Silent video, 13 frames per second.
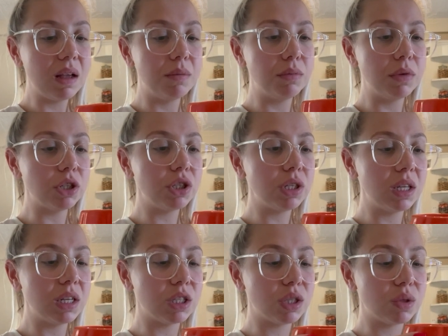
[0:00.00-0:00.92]
I'm not sure that
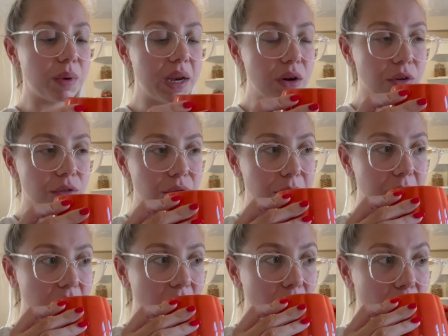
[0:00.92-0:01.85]
it's sweet enough for me
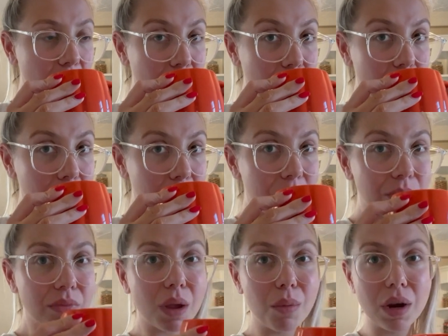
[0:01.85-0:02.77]
though.
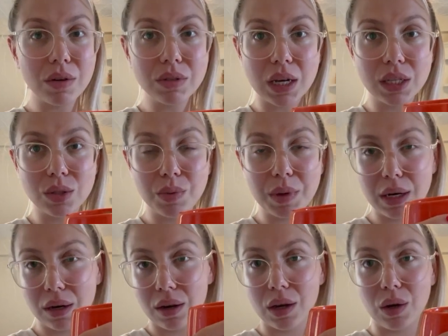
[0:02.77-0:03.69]
I might have to add
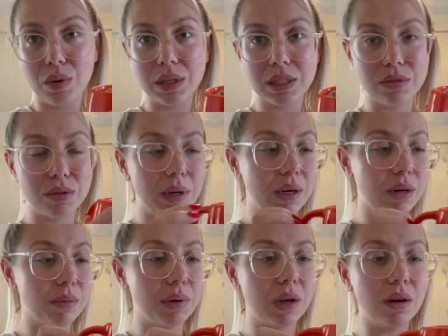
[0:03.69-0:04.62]
sweetener. I always have sweetener
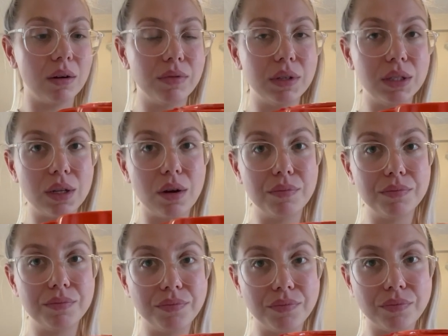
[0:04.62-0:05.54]
in my coffee, so
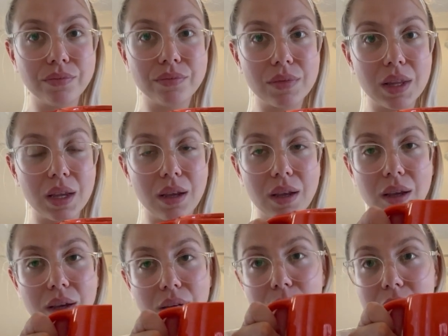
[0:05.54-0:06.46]

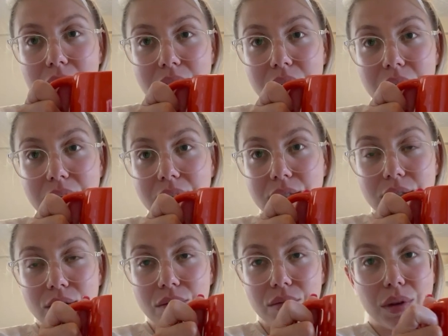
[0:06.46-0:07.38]
that's nice.
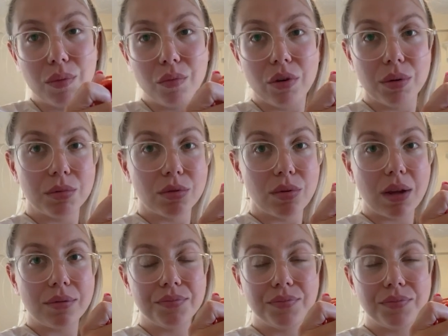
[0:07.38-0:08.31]
It's really warm as well.